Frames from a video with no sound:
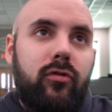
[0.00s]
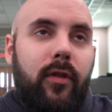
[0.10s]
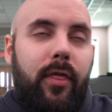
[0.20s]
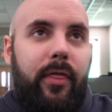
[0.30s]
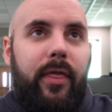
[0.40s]

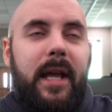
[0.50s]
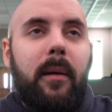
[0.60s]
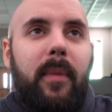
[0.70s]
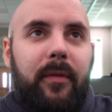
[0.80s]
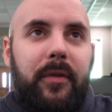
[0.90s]
think
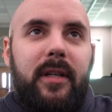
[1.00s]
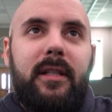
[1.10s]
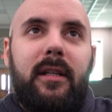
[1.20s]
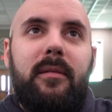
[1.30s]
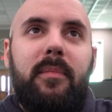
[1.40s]
about
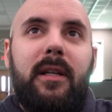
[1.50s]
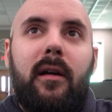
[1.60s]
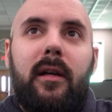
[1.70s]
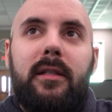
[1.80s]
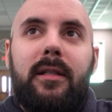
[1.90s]
this is
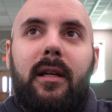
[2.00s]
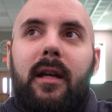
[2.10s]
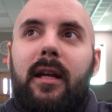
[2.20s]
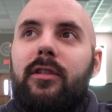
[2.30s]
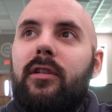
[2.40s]
because
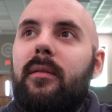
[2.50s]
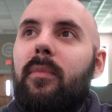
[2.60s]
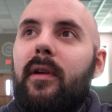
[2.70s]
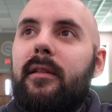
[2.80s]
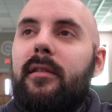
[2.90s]
it just
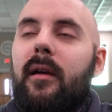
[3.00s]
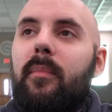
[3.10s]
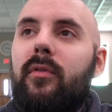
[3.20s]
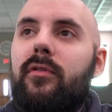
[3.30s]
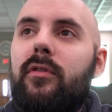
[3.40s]
brings
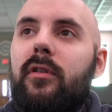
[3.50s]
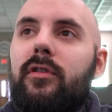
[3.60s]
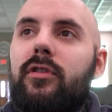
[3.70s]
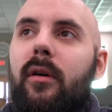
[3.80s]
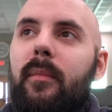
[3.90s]
up
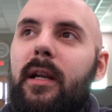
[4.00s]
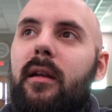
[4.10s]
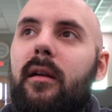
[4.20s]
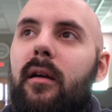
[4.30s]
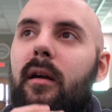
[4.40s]
so
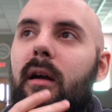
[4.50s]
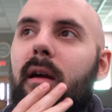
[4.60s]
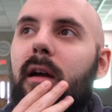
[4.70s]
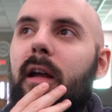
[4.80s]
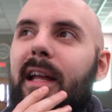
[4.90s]
many
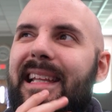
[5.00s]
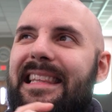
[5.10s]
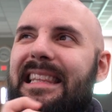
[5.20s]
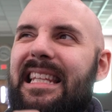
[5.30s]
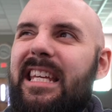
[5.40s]

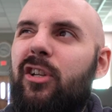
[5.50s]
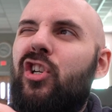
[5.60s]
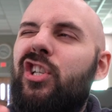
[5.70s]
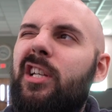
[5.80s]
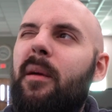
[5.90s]

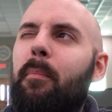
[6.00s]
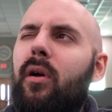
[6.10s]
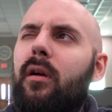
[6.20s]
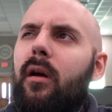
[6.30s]
leadership